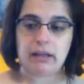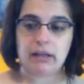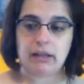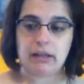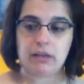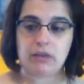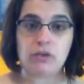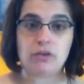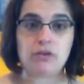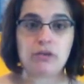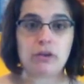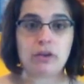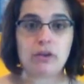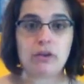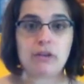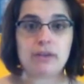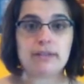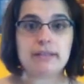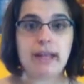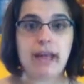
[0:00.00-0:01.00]
the Grocery
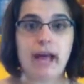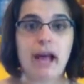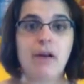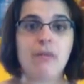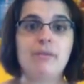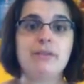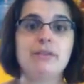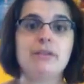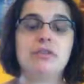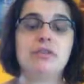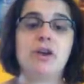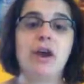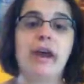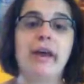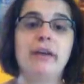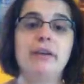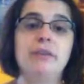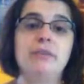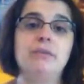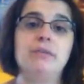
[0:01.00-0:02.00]
Girls Cal is to try
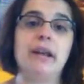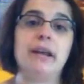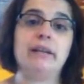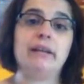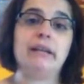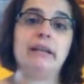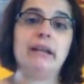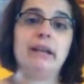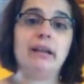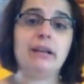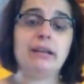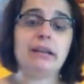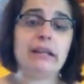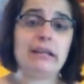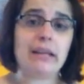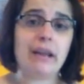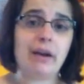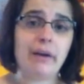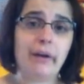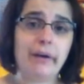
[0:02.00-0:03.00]
a new technique
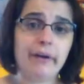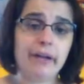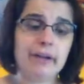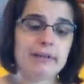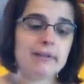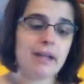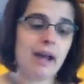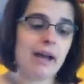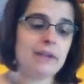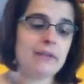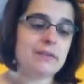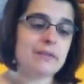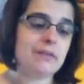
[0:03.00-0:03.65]
out on your socks.